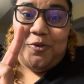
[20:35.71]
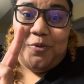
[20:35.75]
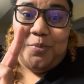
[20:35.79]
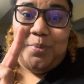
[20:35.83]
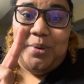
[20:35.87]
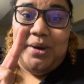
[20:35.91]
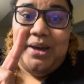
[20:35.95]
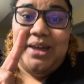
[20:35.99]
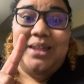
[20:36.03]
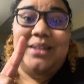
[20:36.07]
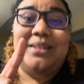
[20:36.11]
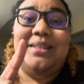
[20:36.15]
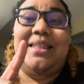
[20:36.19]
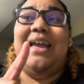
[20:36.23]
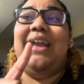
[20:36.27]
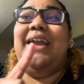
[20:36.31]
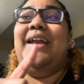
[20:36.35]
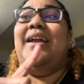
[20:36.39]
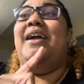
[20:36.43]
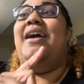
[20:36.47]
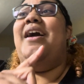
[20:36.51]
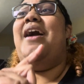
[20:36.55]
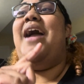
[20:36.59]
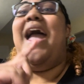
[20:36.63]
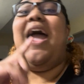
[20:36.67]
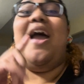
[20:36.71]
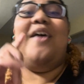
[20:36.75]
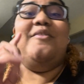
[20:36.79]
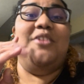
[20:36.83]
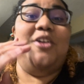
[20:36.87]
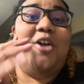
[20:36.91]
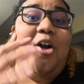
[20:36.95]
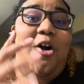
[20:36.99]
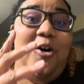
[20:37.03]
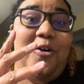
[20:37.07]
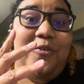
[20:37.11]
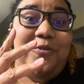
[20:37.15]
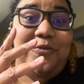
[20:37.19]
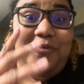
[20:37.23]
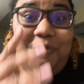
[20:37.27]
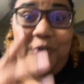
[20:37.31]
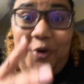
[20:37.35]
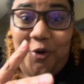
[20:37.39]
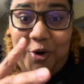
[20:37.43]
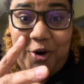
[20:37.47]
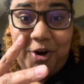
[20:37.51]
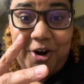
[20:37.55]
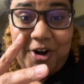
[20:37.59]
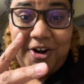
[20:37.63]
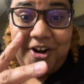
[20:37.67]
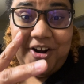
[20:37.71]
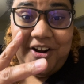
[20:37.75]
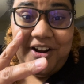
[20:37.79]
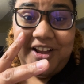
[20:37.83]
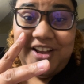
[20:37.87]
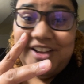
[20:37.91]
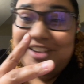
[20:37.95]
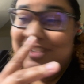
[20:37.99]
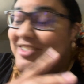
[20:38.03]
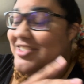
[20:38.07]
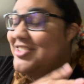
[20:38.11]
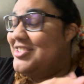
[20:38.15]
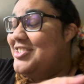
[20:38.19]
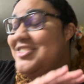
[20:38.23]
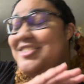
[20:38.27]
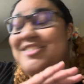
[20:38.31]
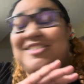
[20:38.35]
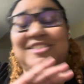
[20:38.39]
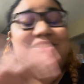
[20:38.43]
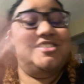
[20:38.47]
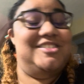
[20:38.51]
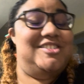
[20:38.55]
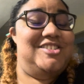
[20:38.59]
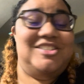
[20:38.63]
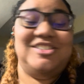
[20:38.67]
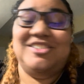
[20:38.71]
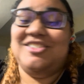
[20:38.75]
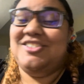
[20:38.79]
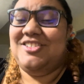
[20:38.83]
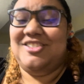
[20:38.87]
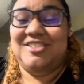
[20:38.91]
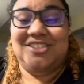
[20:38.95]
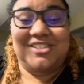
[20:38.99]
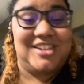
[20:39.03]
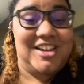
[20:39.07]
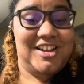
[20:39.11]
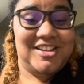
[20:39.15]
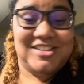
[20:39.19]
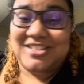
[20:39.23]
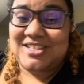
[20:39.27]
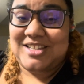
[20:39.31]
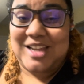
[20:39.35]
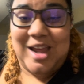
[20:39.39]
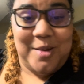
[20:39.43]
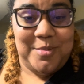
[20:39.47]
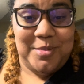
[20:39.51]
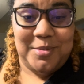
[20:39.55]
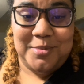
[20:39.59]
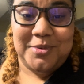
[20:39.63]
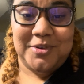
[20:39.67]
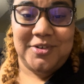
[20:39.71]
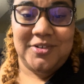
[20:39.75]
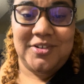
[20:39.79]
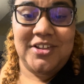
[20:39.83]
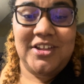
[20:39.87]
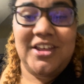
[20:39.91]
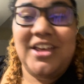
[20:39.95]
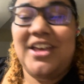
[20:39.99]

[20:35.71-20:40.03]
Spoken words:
but like having all four is just, she's just unstoppable.